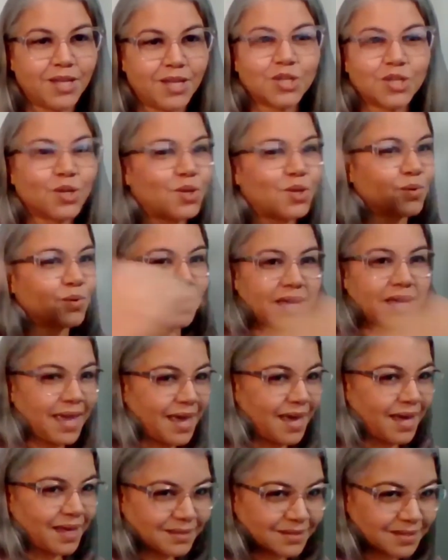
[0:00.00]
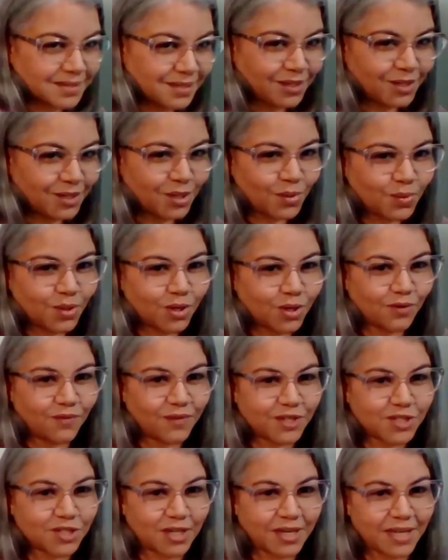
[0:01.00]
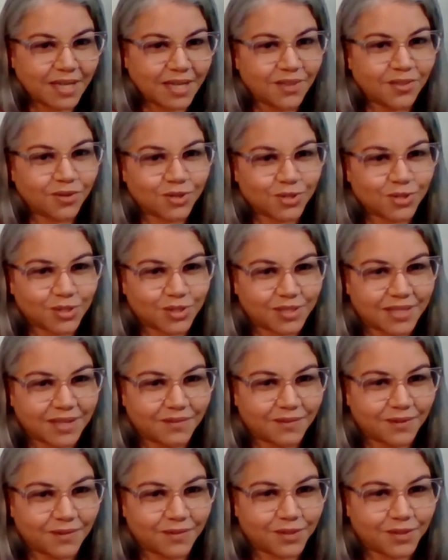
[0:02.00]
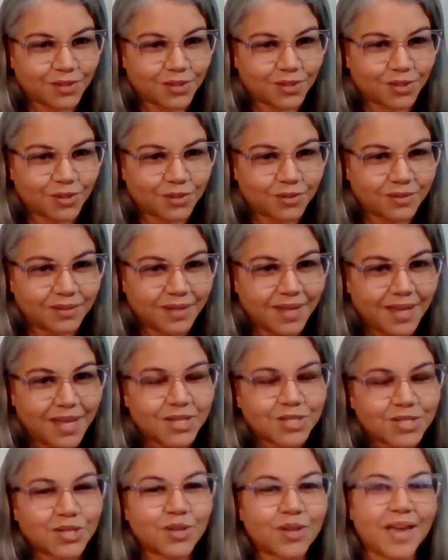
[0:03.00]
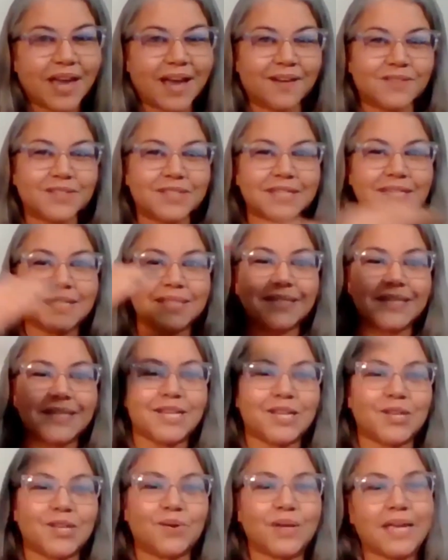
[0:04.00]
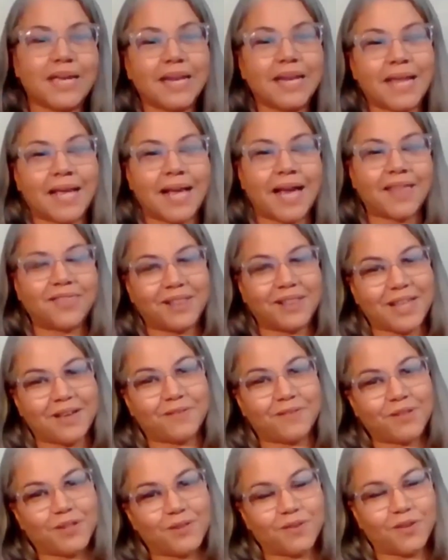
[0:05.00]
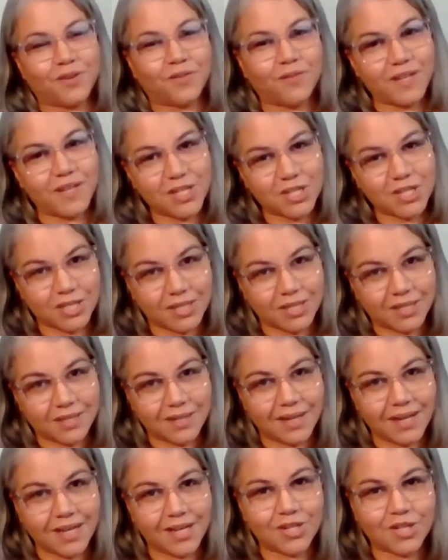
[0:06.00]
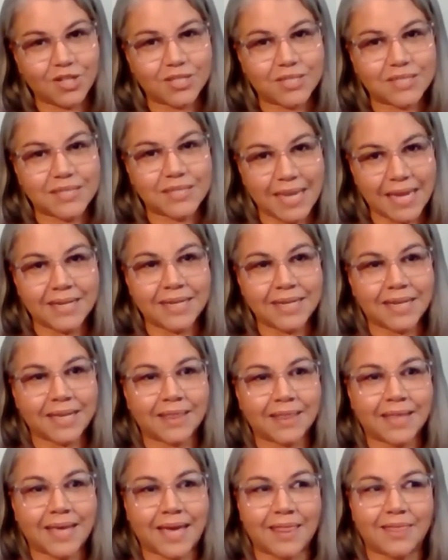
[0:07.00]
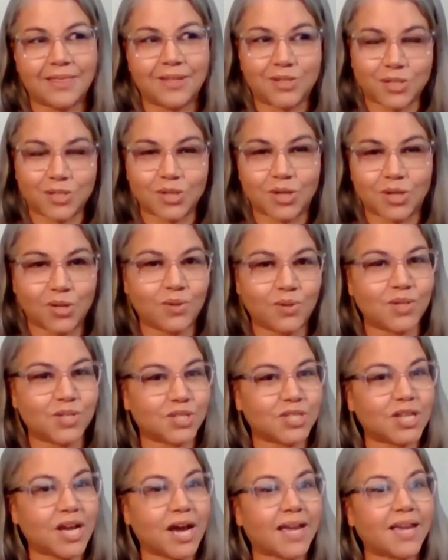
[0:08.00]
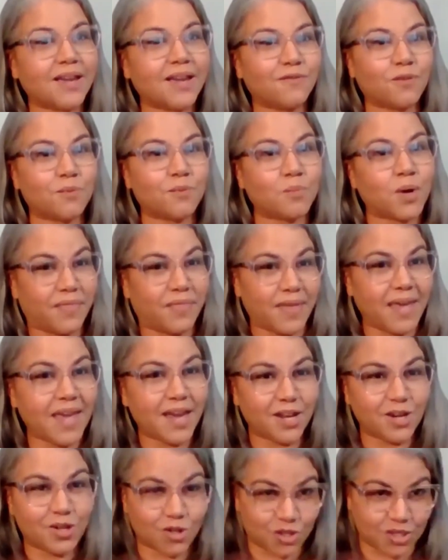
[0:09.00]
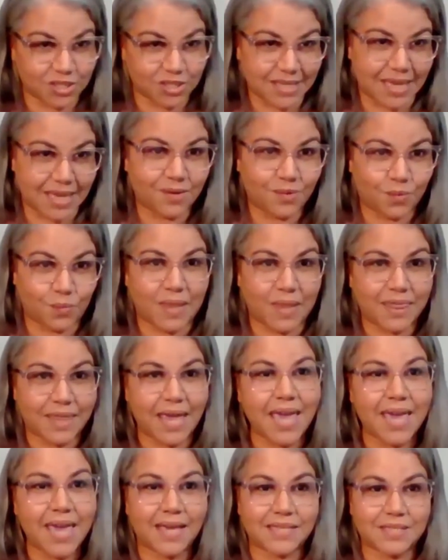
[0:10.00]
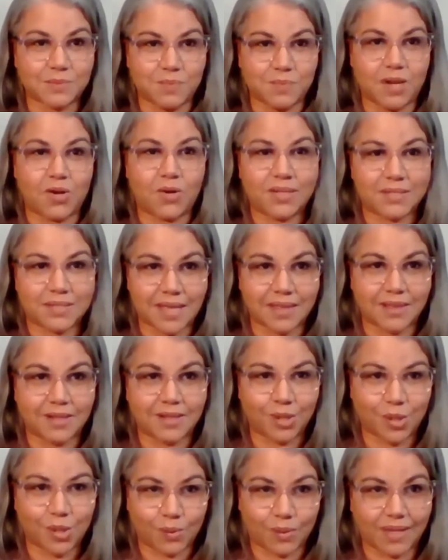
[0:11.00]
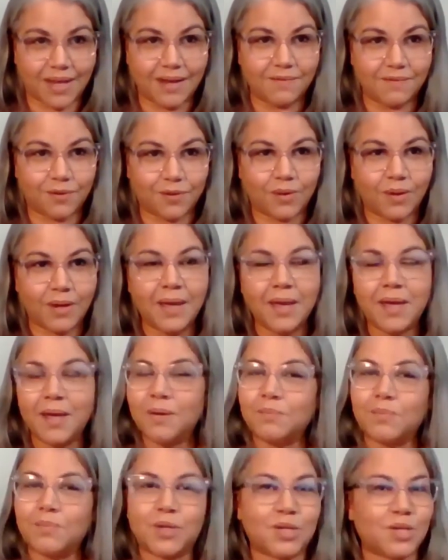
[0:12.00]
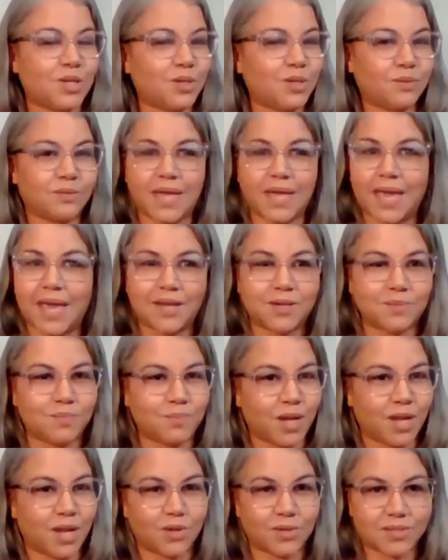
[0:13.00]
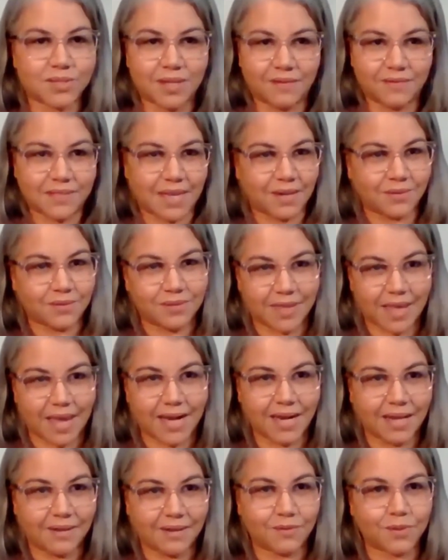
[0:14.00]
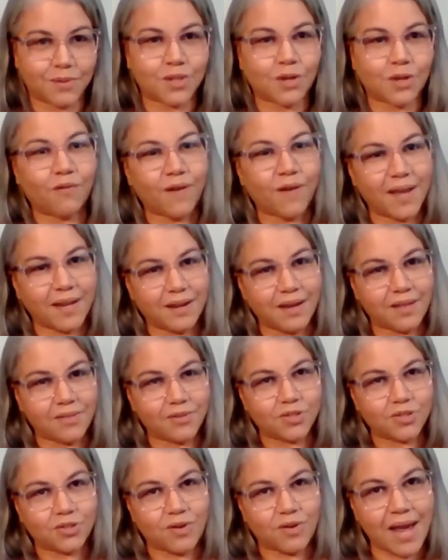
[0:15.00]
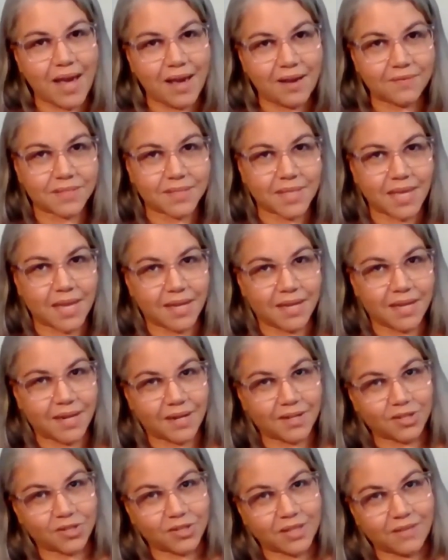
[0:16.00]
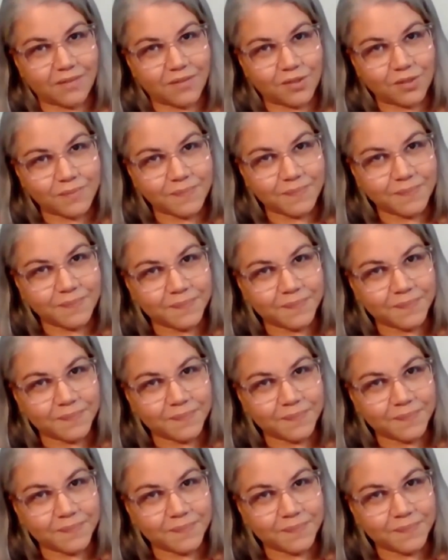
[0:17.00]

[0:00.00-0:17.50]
So you can't lower your vision either to the level of the turtle. So you have to continue eating at the level of your vision, understanding that the turtle is talking from what they understand and what they experience at the low level, but you can't bring yourself down to that level. So find other giraffes that eat at your level.